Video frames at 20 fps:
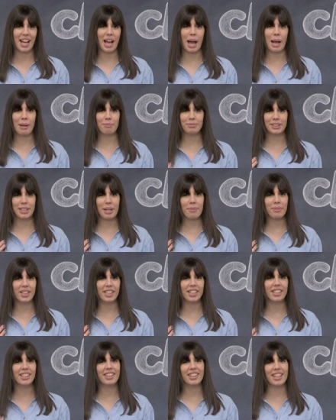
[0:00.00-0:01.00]
I'm
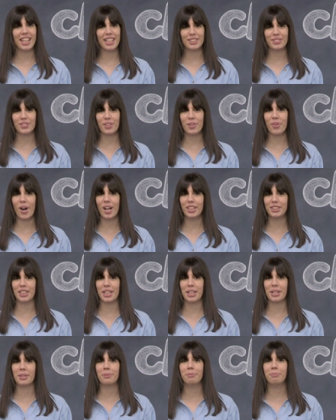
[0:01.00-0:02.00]
Summer. Thanks for
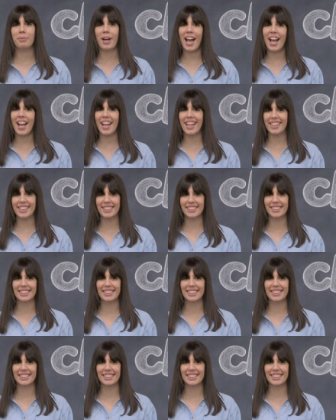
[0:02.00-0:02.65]
watching. Bye.